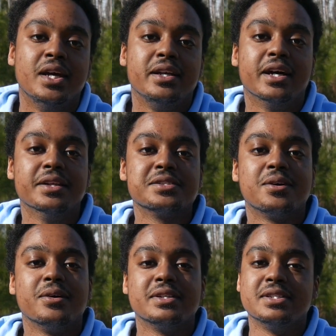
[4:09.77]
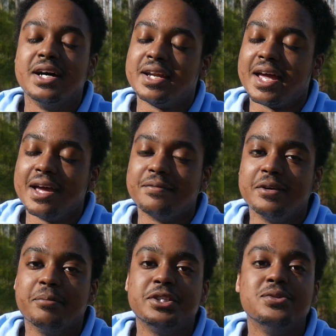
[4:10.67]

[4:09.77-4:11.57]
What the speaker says: Now this car does not have it, but you